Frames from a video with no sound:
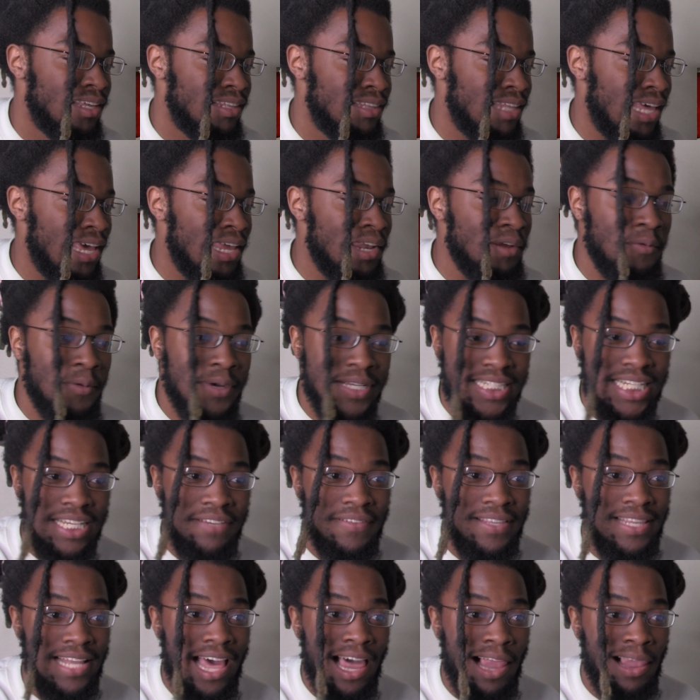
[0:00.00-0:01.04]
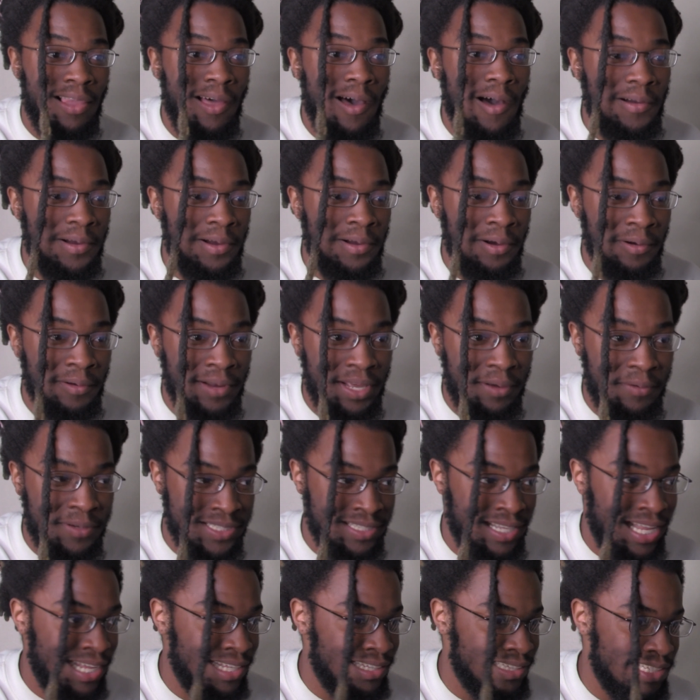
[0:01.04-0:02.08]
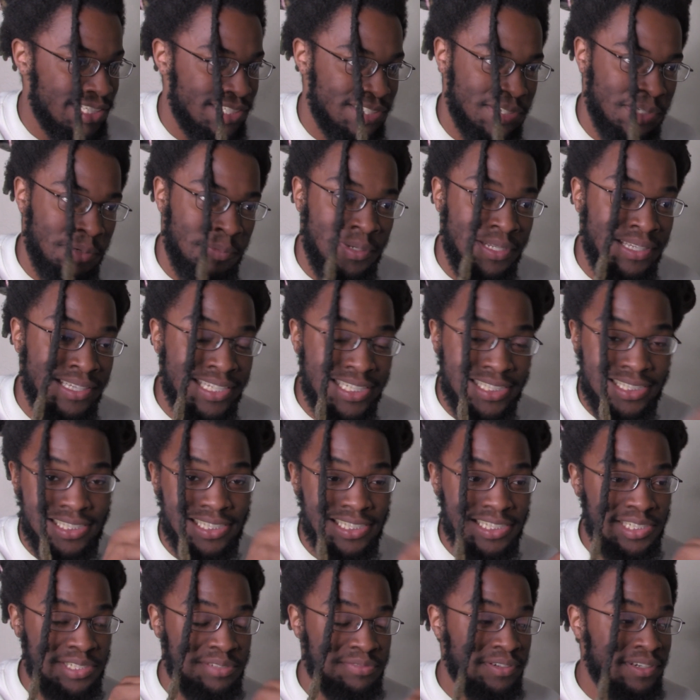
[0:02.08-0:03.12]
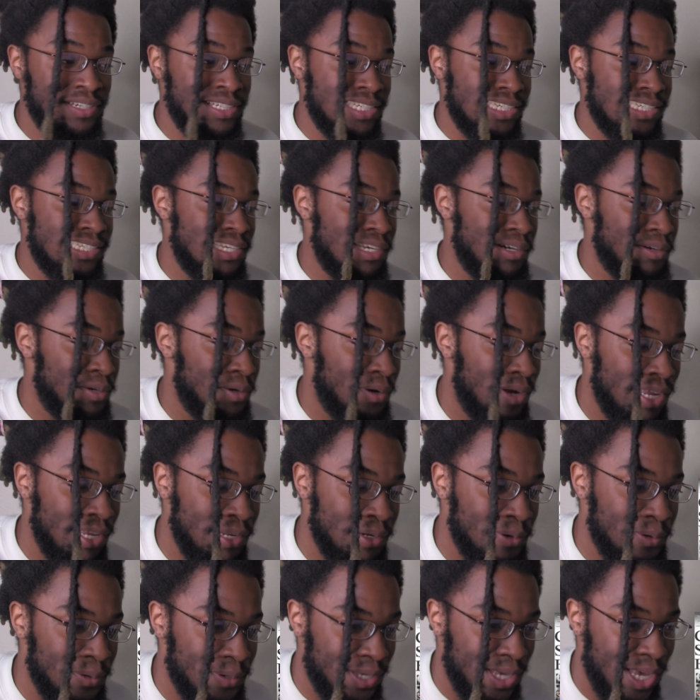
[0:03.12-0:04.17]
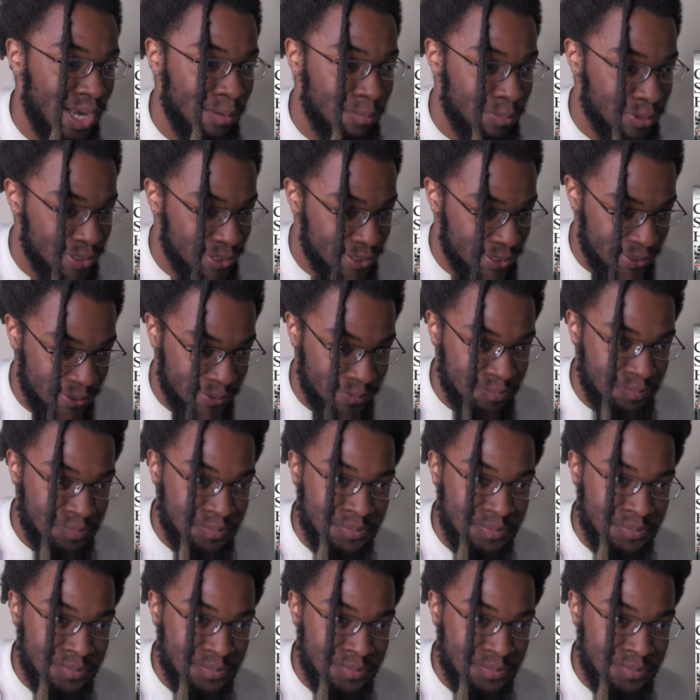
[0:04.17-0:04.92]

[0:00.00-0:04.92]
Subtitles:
That, and it wasn't even that long ago they was like this shit. But this shit is funny as hell, though. I ain't gonna cap with you.